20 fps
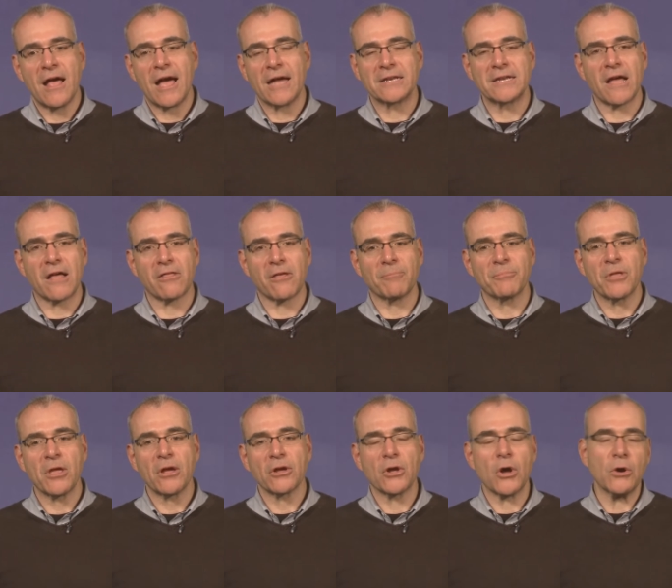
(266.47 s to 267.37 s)
I tell them,
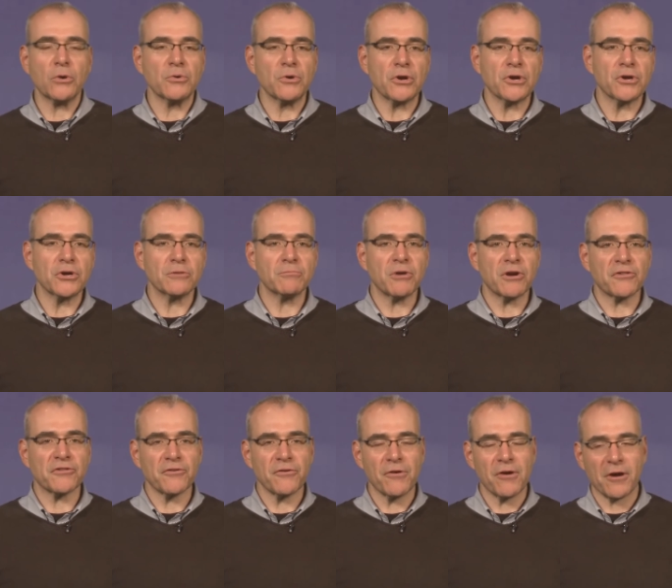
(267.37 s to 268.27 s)
go to a good
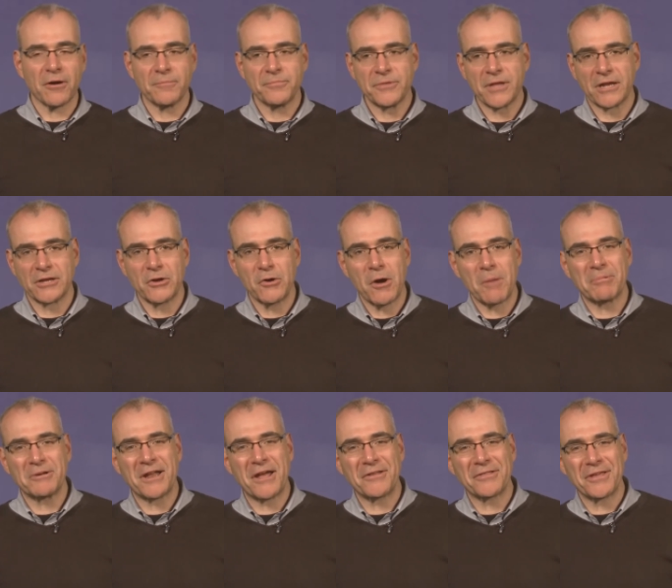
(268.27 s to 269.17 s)
bookstore and go
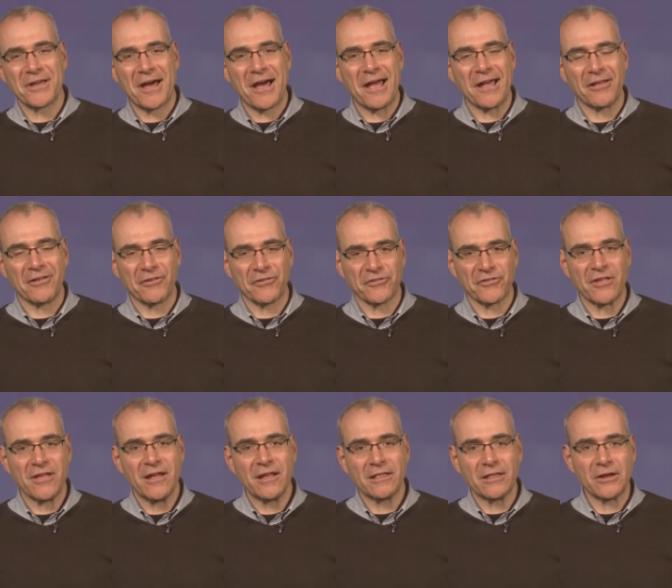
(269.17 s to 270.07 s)
up and down the
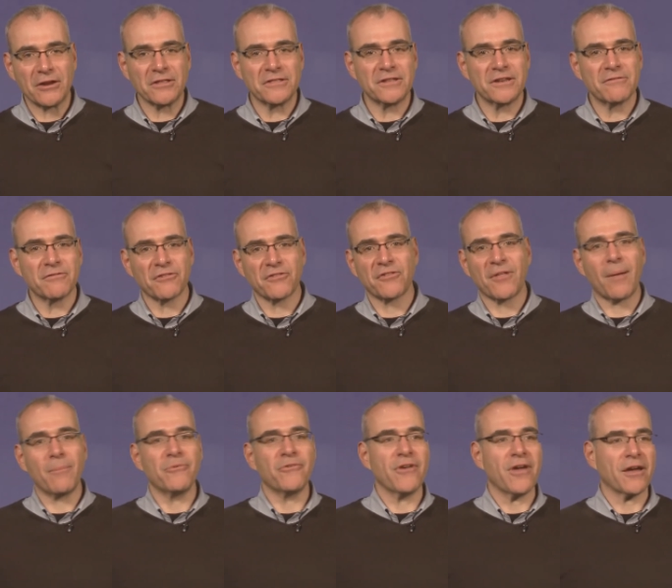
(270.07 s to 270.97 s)
aisles, look at the different
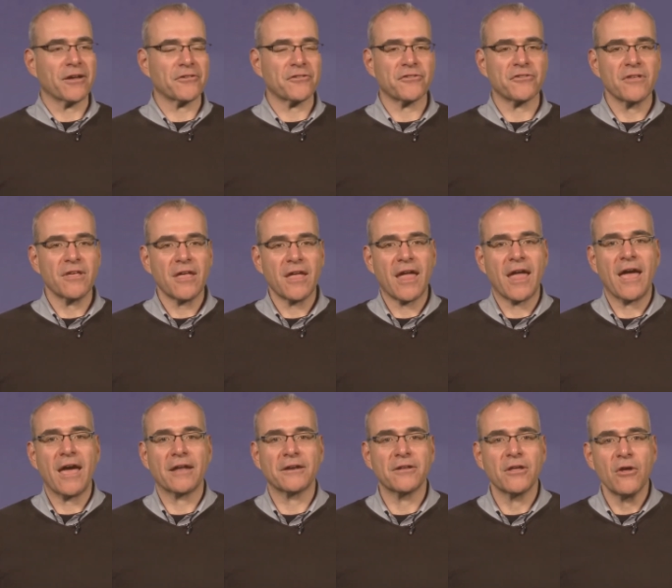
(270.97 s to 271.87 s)
subjects,
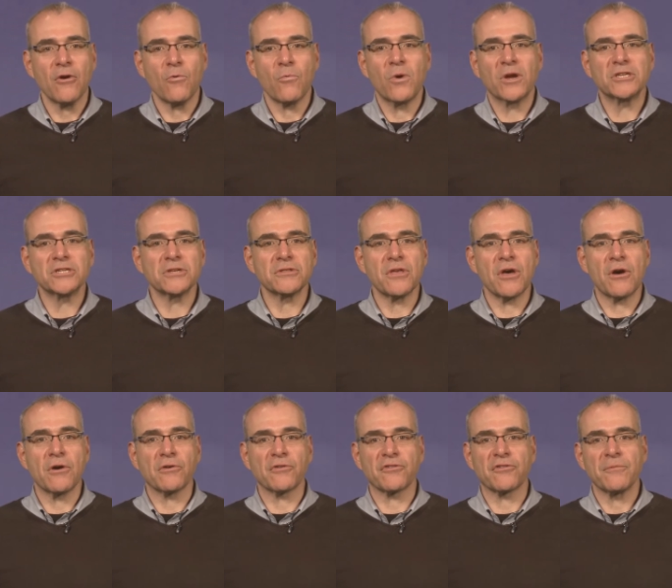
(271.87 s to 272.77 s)
and which of
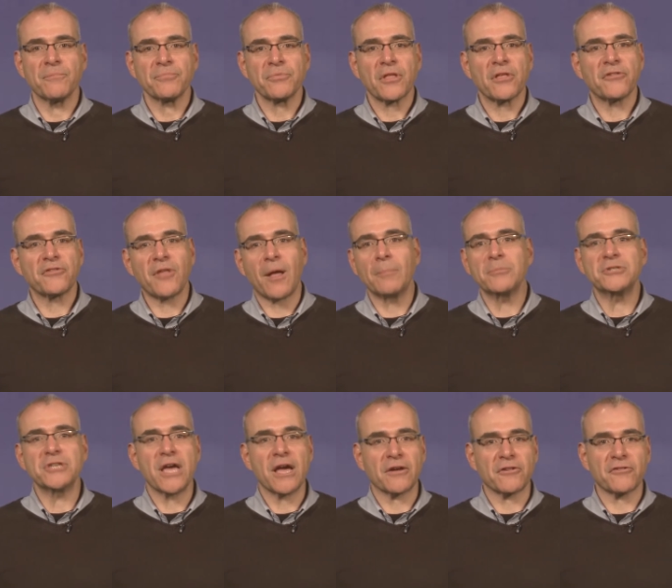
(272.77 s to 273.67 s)
those
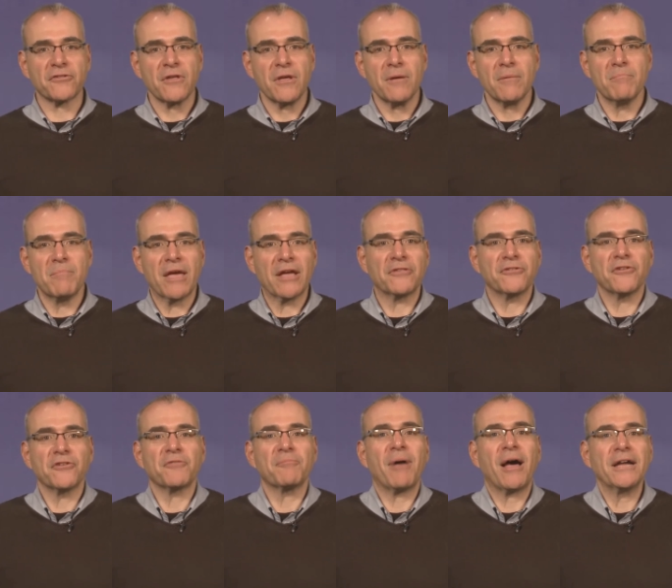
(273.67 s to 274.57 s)
subjects makes
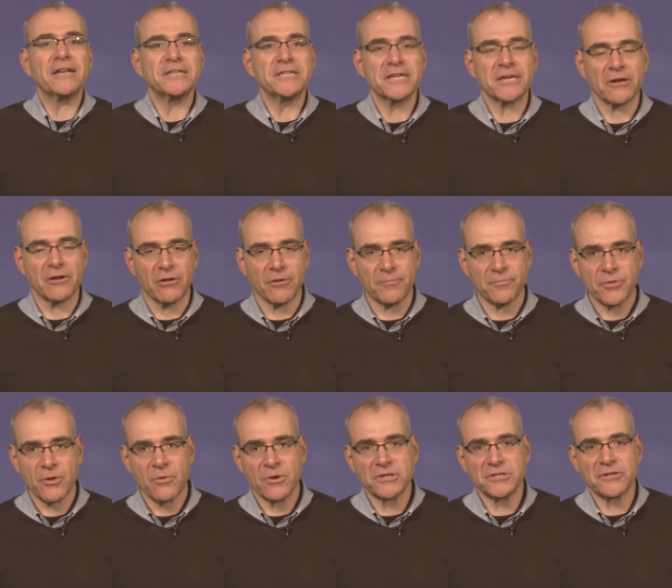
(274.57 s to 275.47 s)
your spine tingle?
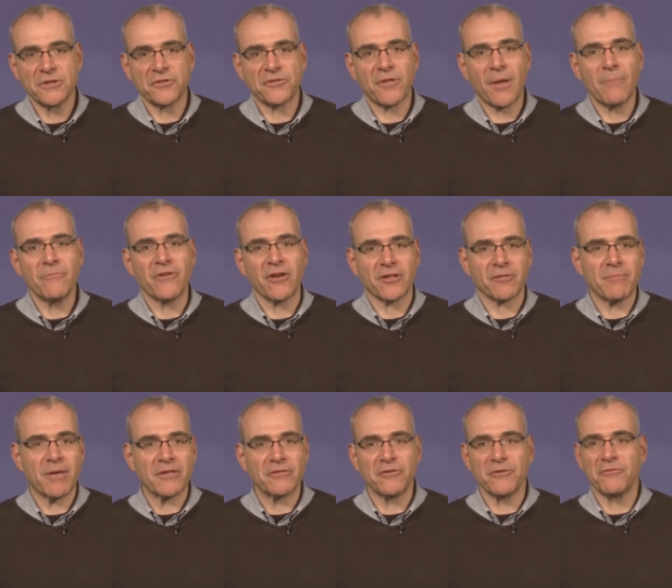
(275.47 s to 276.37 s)
Which of those
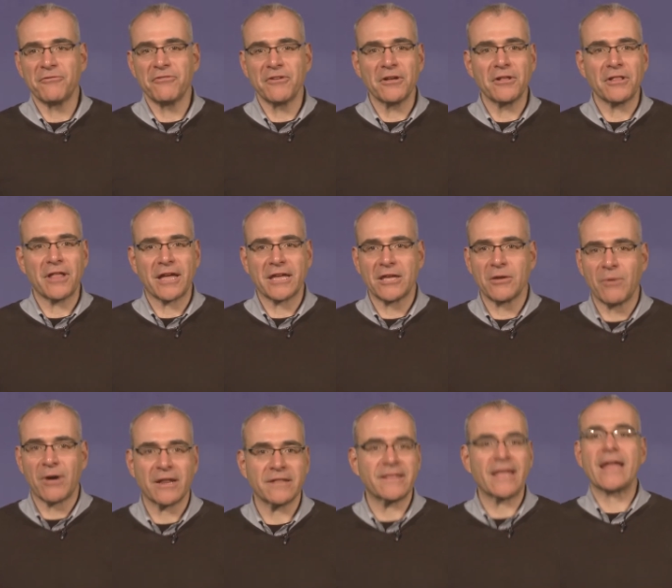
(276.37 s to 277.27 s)
subjects makes you feel like
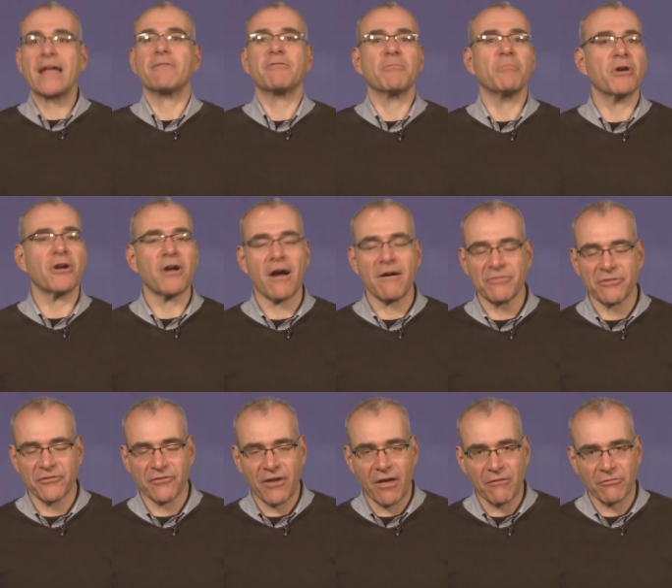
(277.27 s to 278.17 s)
you want to take every book off
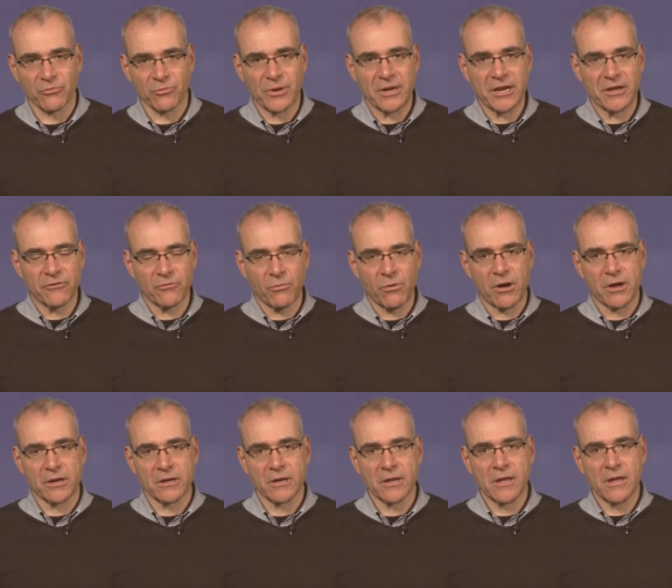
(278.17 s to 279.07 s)
the shelf and read each
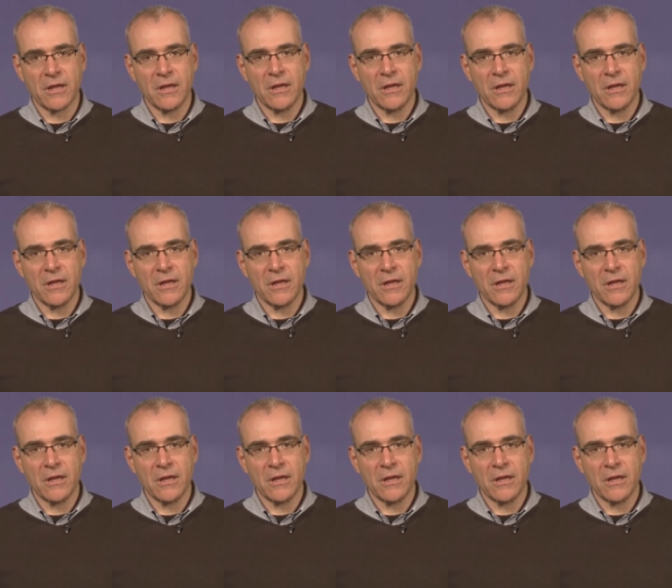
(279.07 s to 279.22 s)
one?